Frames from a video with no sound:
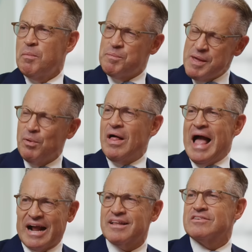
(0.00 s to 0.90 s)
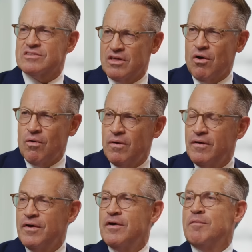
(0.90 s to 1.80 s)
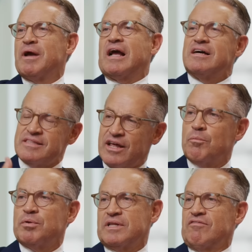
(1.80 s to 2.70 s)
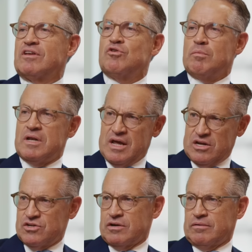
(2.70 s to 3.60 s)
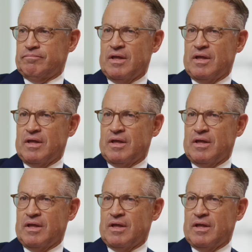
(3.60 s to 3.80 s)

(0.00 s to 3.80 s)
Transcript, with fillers: But people act as though because they don't believe in human nature,